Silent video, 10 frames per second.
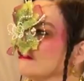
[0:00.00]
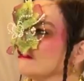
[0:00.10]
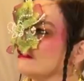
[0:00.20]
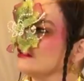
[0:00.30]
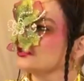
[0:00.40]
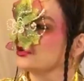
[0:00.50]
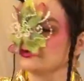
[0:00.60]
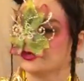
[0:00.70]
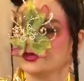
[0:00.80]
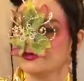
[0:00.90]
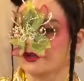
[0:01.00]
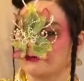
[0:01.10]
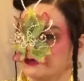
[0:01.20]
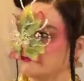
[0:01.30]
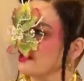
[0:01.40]
So do you want to
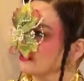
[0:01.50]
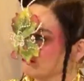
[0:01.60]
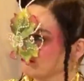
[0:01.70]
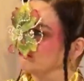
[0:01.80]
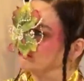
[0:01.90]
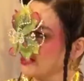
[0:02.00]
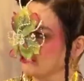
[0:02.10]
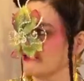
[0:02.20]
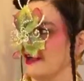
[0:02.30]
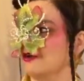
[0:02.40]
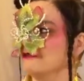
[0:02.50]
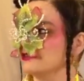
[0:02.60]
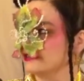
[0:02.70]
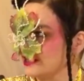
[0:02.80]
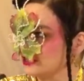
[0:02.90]
be part of that
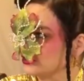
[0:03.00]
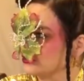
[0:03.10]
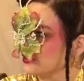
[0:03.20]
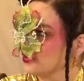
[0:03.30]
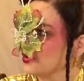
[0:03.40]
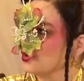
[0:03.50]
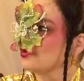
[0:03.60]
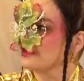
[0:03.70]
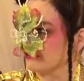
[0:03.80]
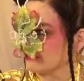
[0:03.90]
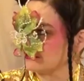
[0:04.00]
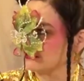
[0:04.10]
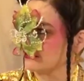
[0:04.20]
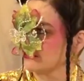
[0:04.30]
conversation with us?